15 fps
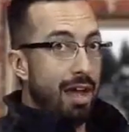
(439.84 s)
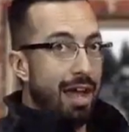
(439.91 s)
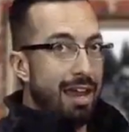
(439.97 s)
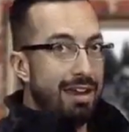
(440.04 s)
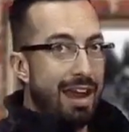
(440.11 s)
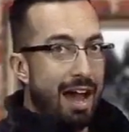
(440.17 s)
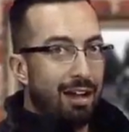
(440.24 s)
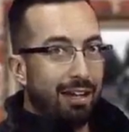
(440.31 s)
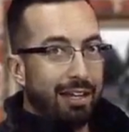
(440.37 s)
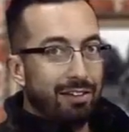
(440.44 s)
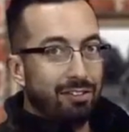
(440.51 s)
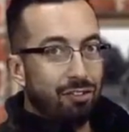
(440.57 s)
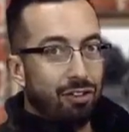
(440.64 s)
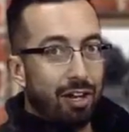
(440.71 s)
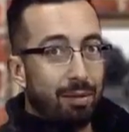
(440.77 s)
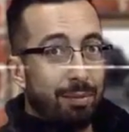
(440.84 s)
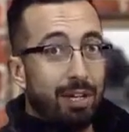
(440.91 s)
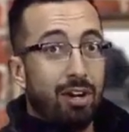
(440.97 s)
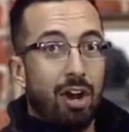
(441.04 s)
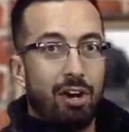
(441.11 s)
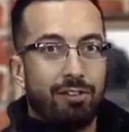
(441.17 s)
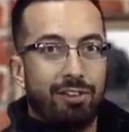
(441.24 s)
And now, ladies and
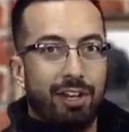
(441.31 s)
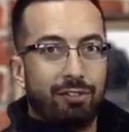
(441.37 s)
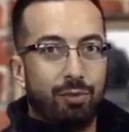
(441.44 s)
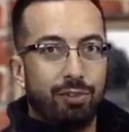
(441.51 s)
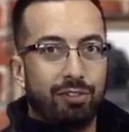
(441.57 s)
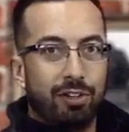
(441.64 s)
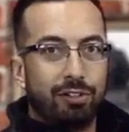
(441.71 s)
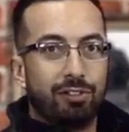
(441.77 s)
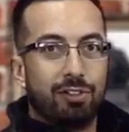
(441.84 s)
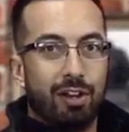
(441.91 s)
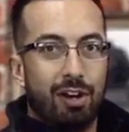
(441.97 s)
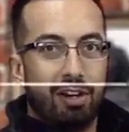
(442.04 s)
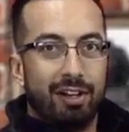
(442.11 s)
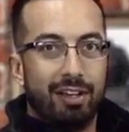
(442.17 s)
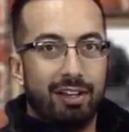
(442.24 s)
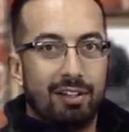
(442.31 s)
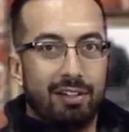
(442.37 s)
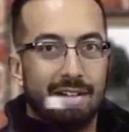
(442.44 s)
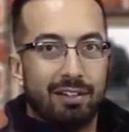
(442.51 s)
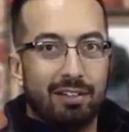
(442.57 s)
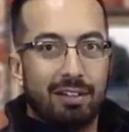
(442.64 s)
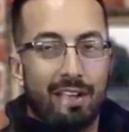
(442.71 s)
gentlemen, our test results are in.
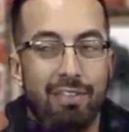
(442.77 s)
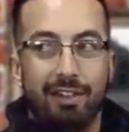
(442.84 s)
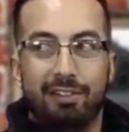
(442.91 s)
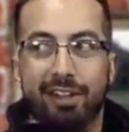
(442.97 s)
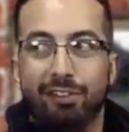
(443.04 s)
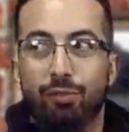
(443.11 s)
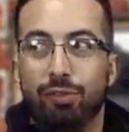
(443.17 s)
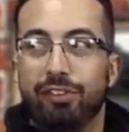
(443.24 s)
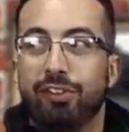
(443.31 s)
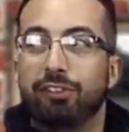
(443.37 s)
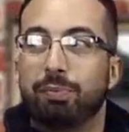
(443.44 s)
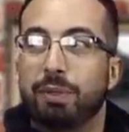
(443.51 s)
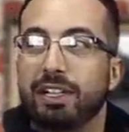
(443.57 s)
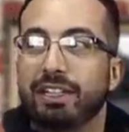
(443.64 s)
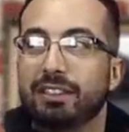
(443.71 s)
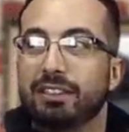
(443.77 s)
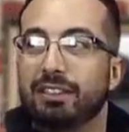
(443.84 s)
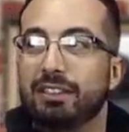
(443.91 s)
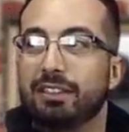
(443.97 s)
The test results, please.